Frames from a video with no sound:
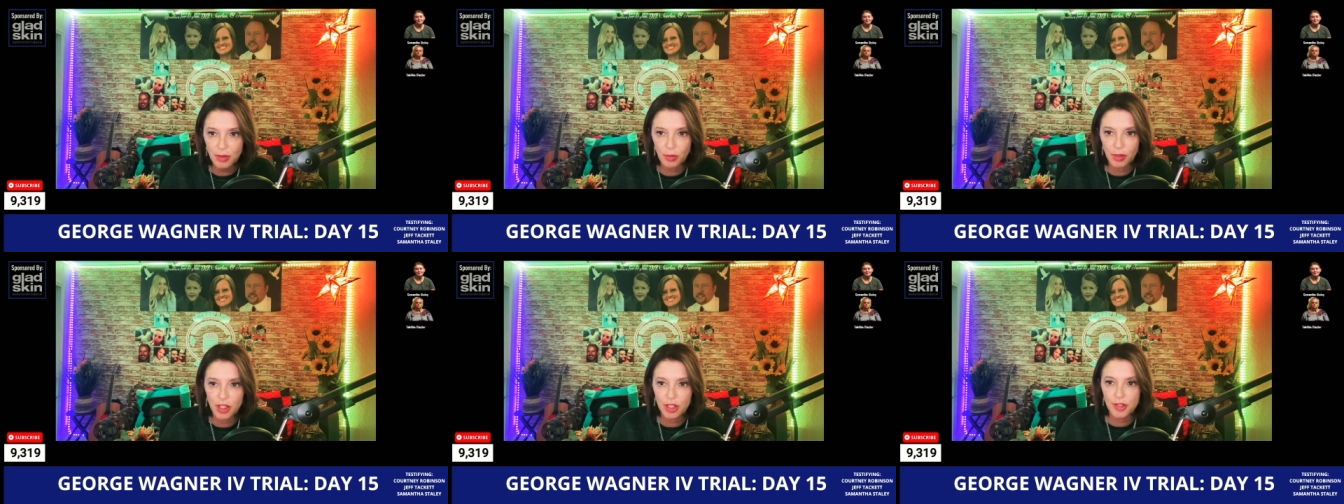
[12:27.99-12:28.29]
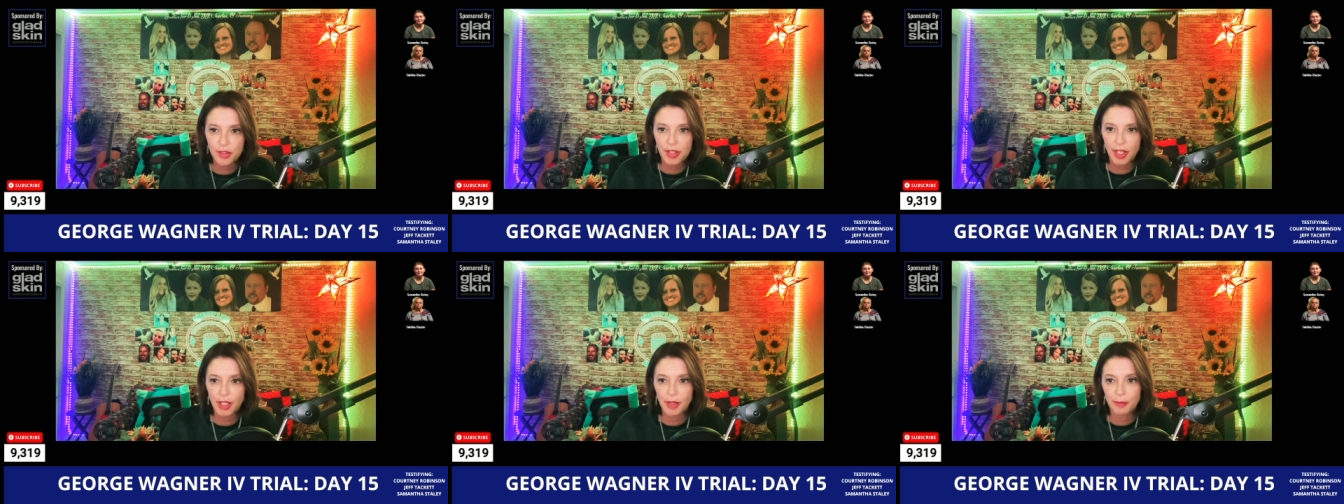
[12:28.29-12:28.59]
which
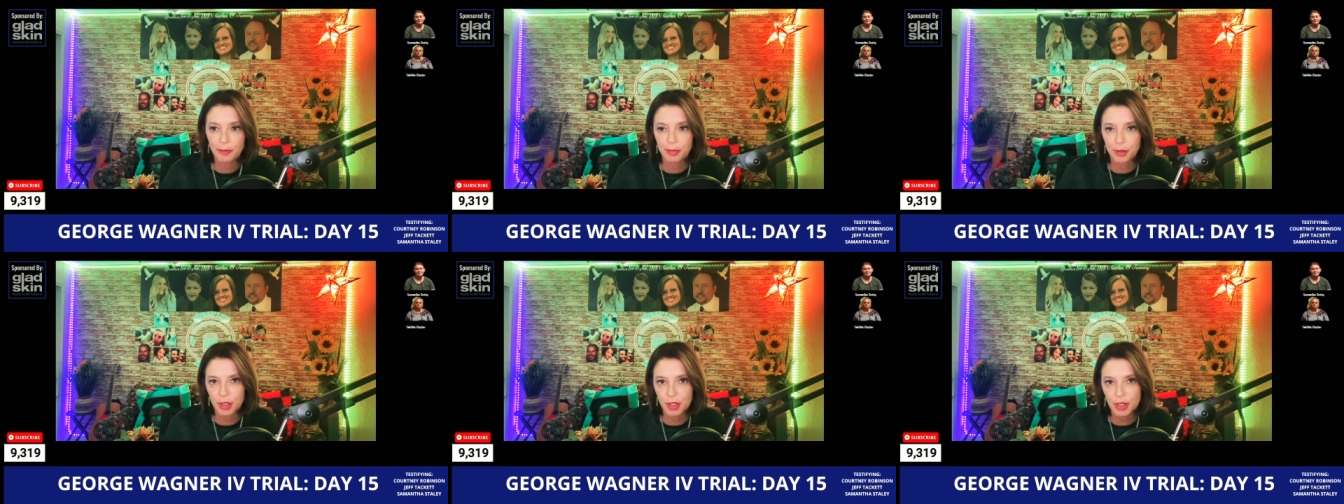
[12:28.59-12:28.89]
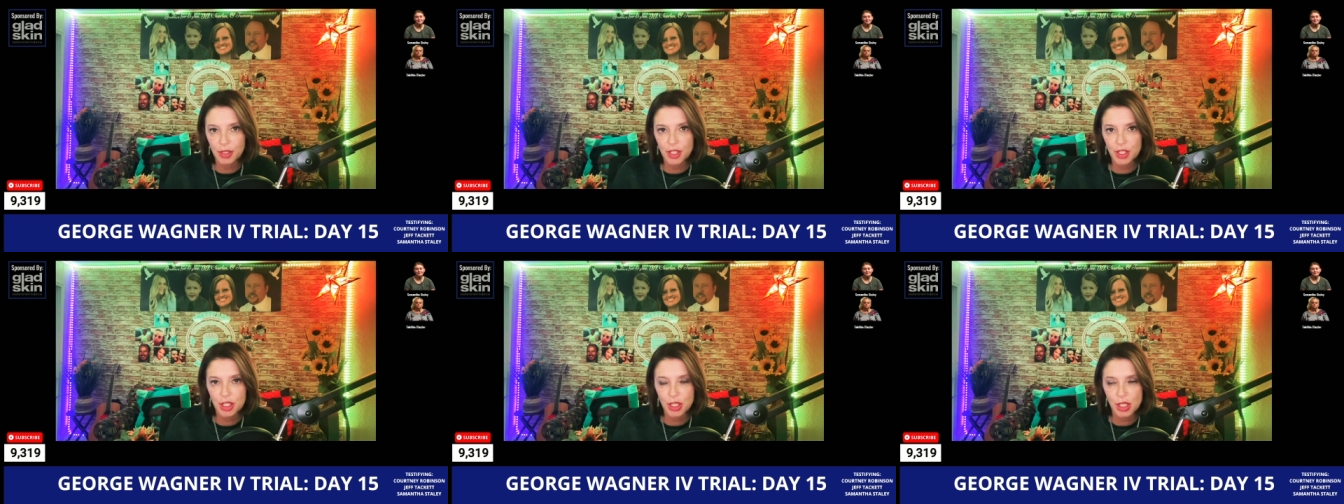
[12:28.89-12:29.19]
is like a
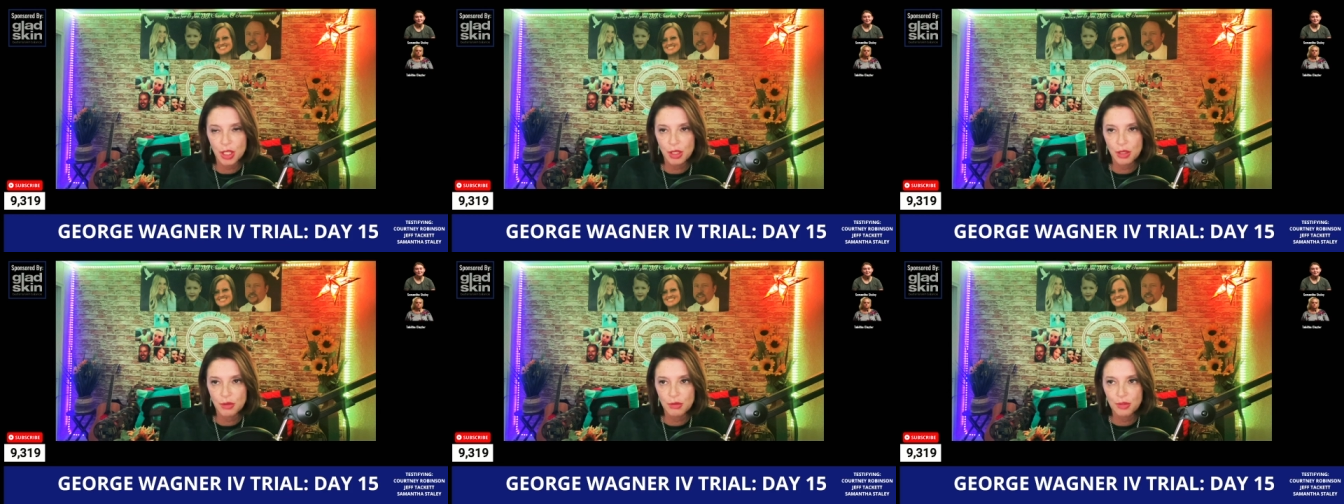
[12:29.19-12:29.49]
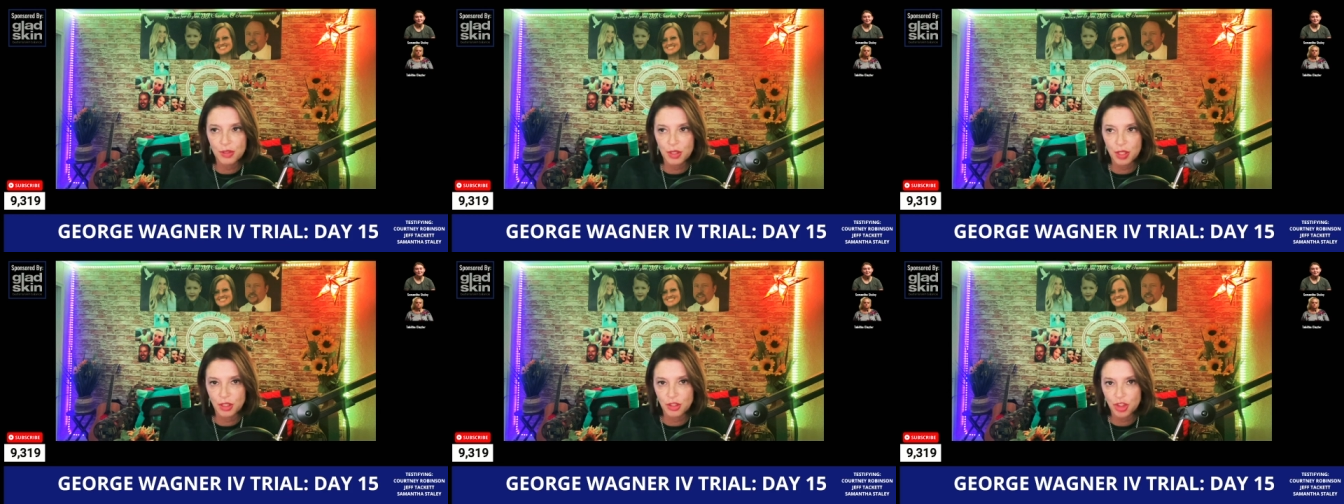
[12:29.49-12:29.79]
book she
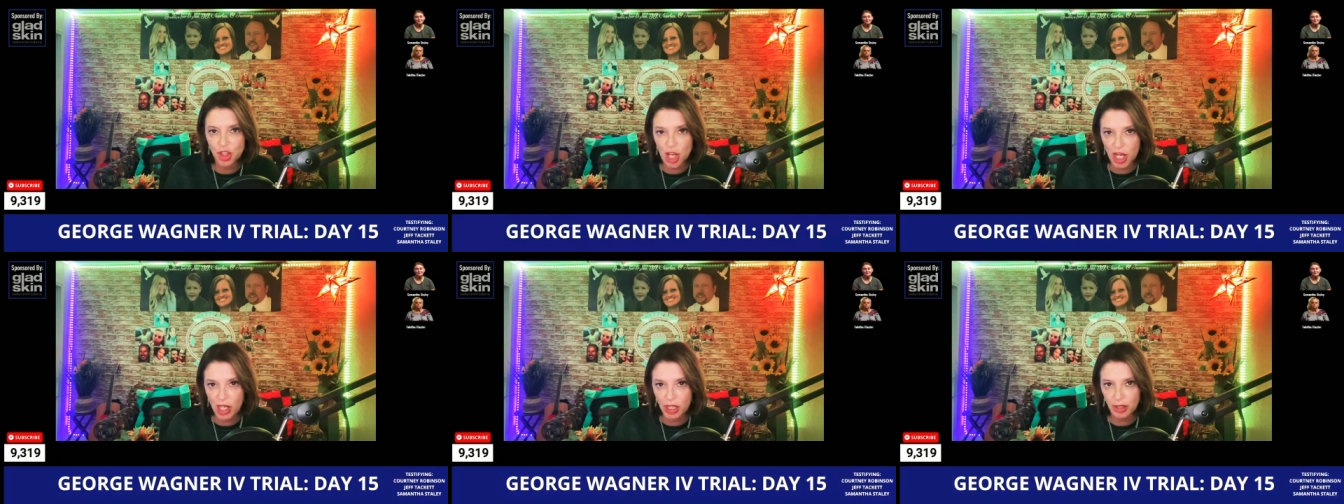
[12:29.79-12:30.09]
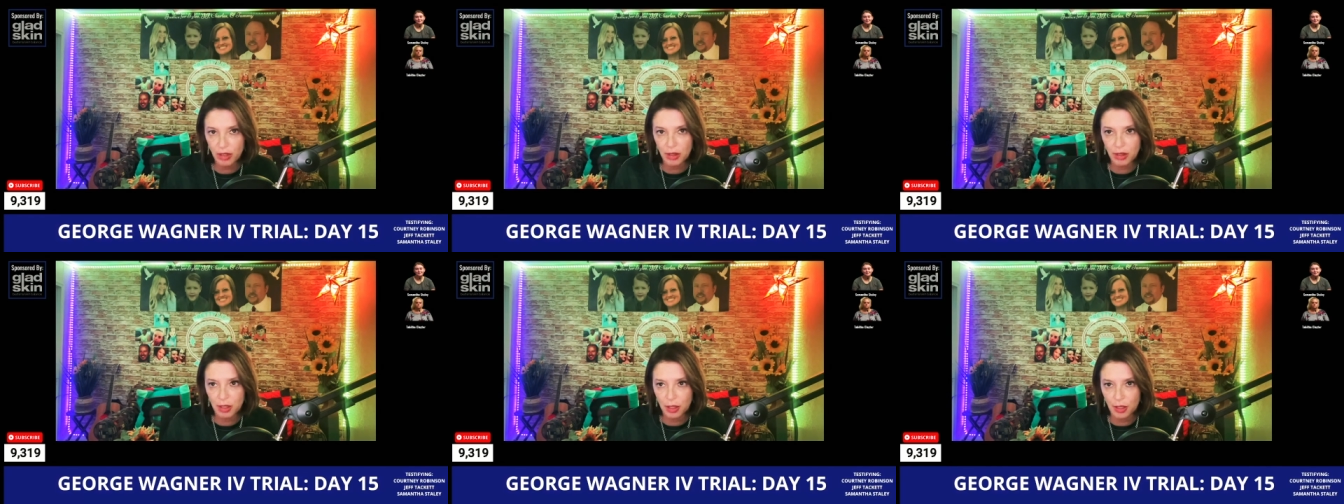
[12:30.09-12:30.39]
used to check
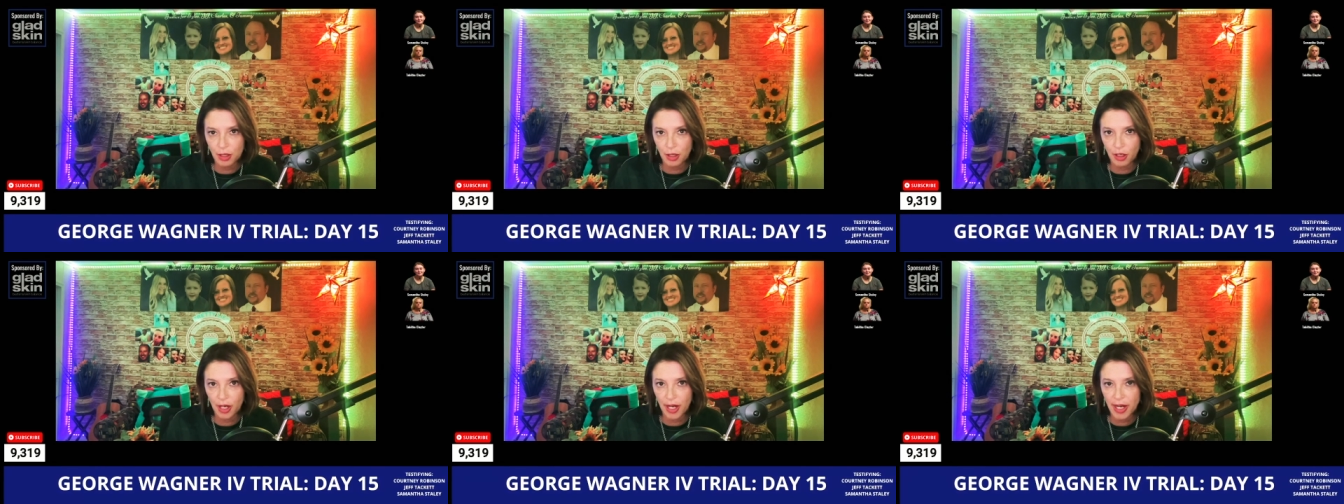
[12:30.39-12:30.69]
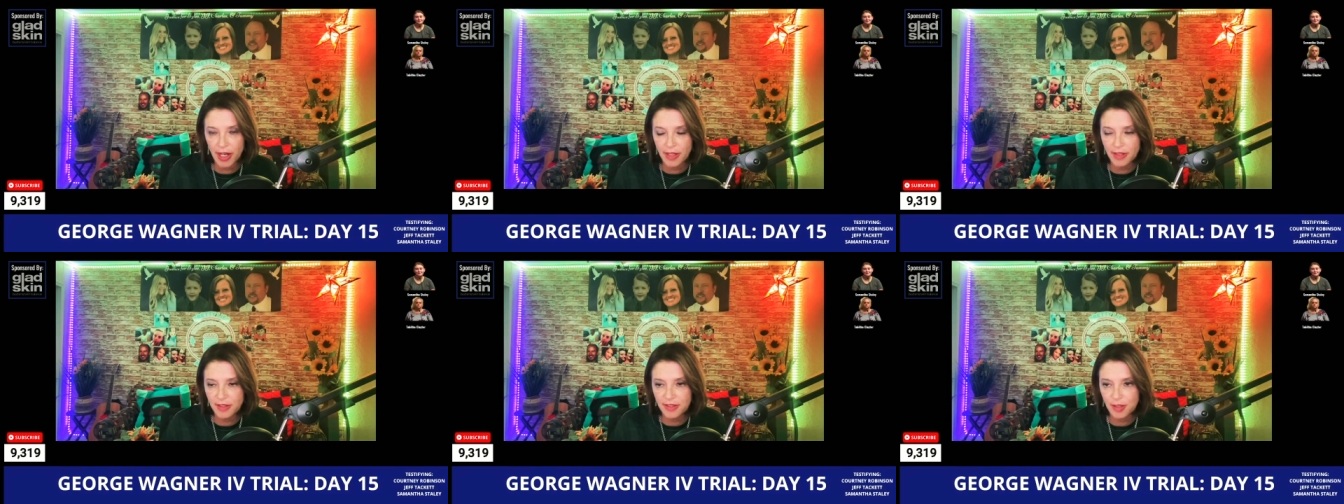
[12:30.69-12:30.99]
their
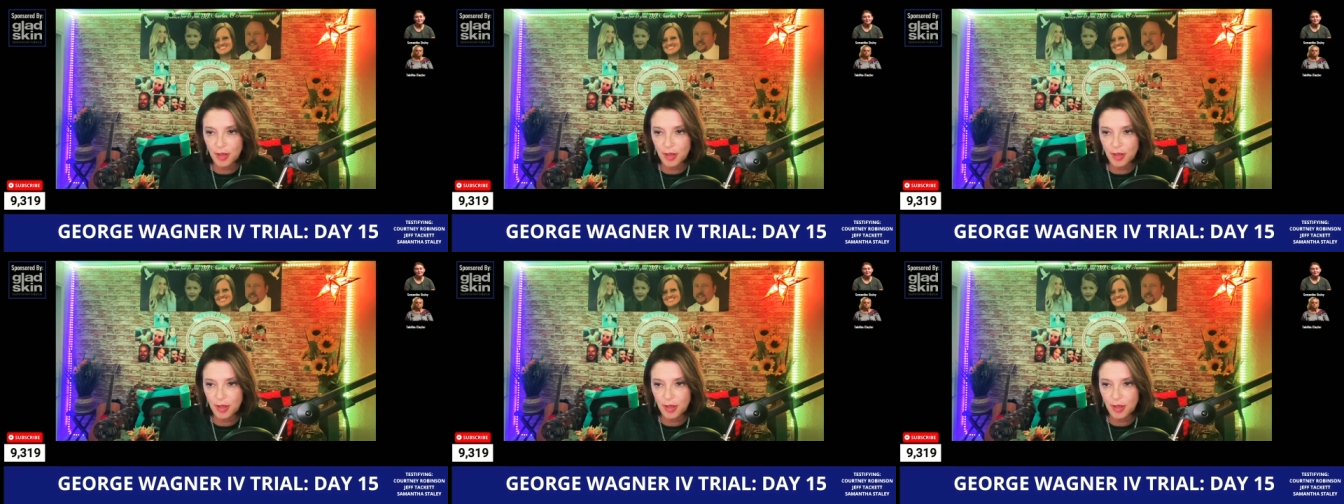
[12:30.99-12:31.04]
grades.